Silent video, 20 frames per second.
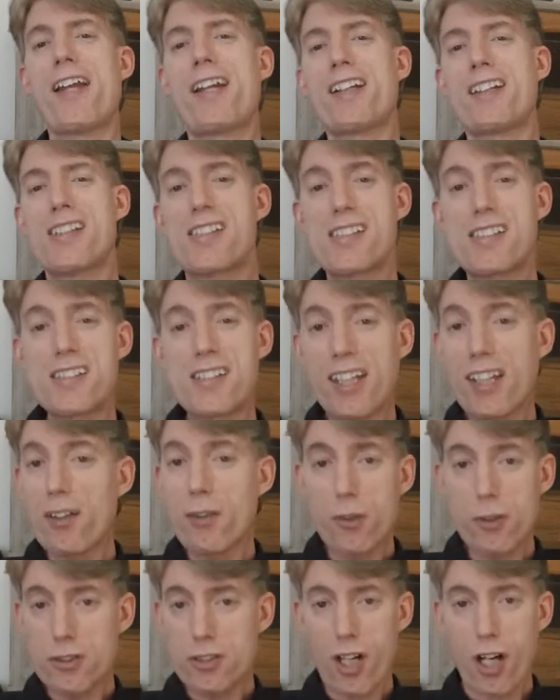he
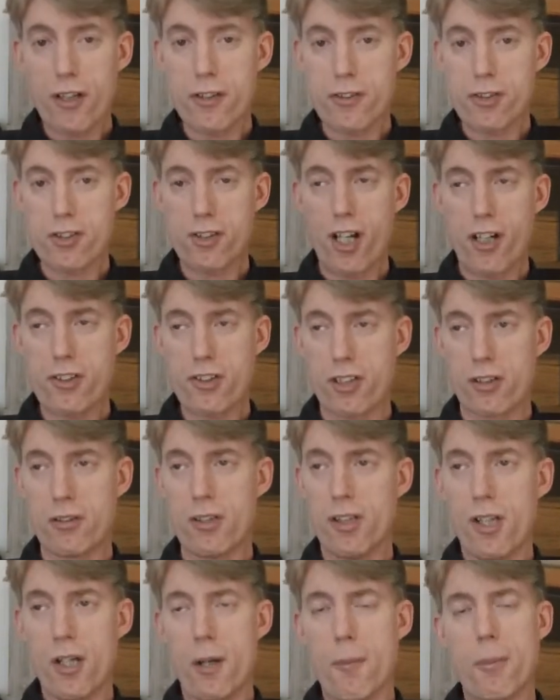seals our instruction.
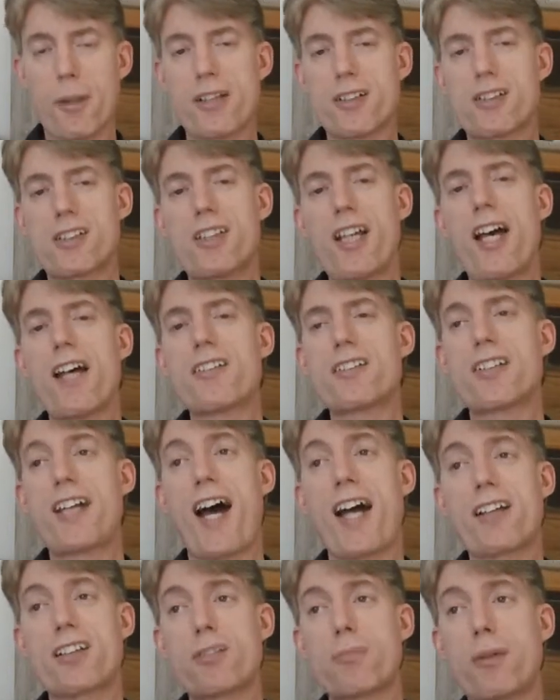But it says
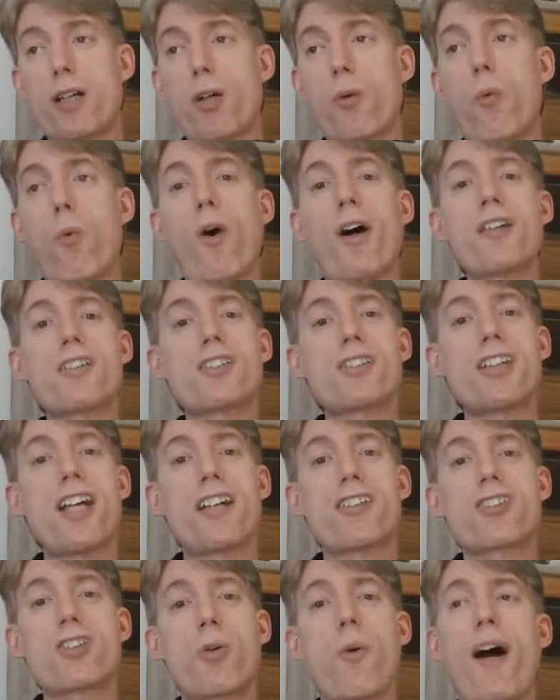God will speak once,
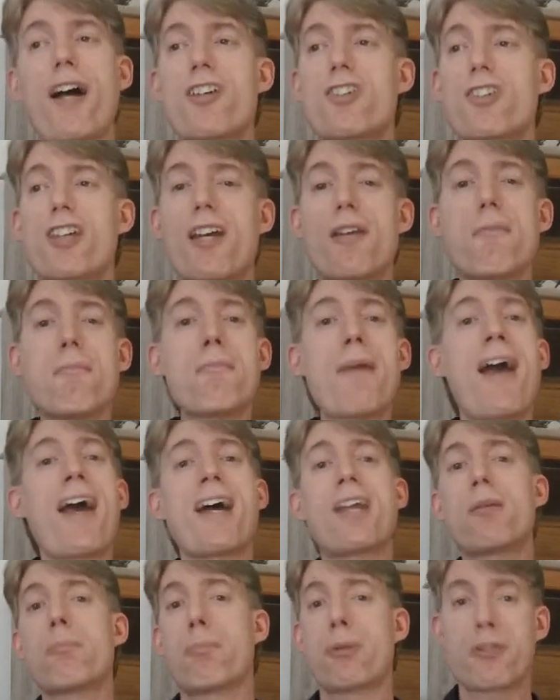yes, twice, yet
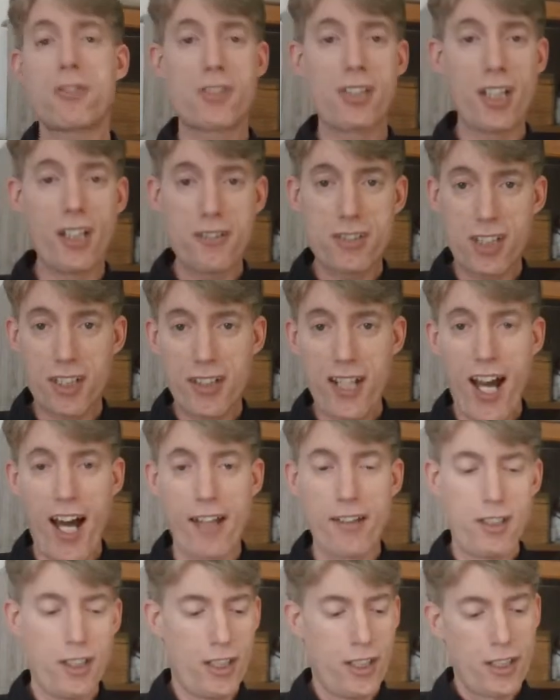man perceives it
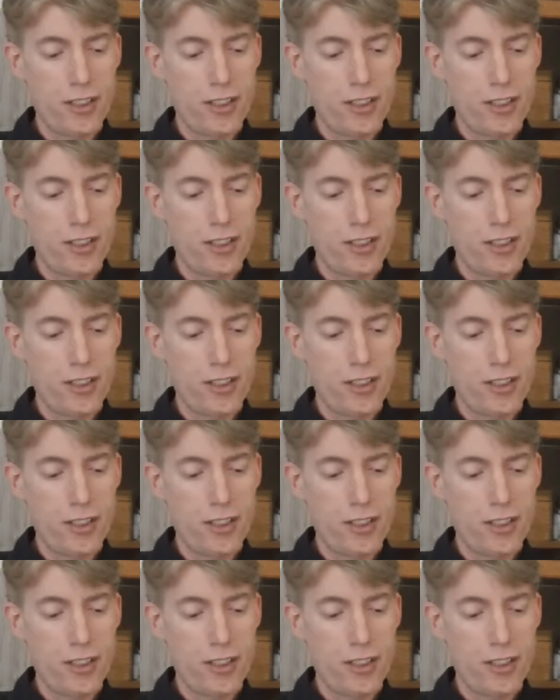not.